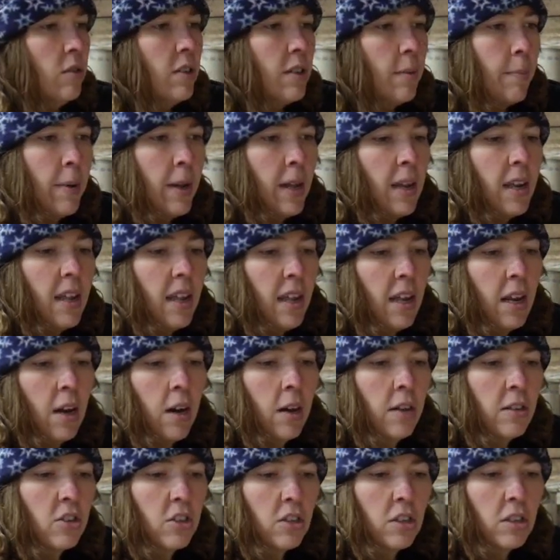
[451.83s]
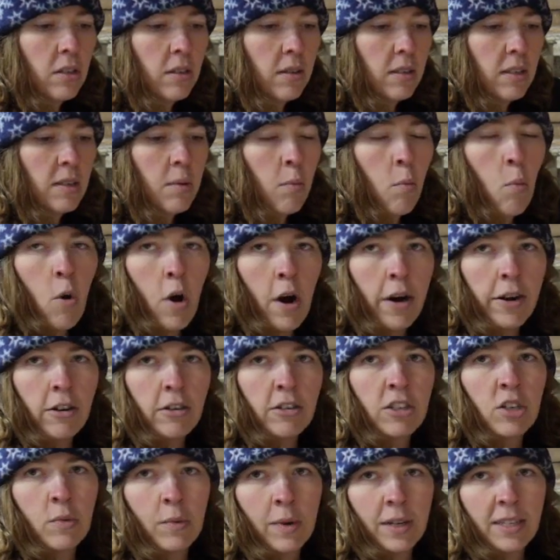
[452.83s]
dip it in uh, just some water
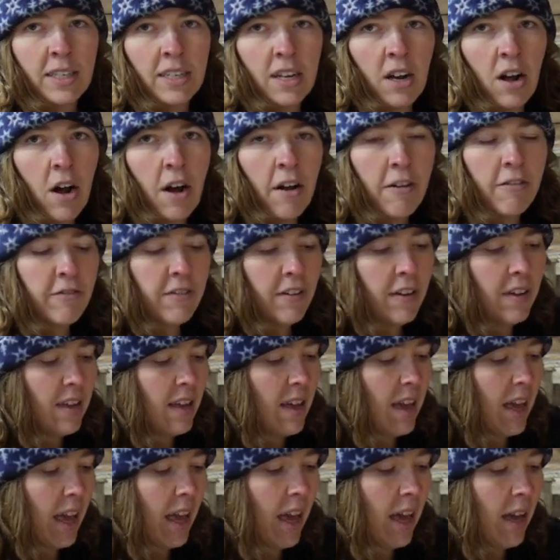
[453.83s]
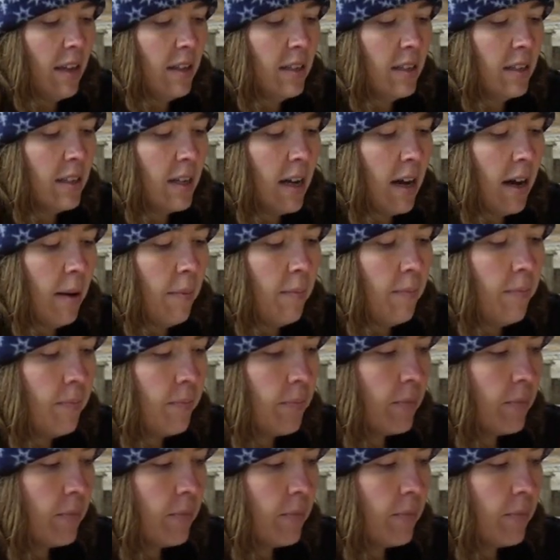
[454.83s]
to rinse it off and uh,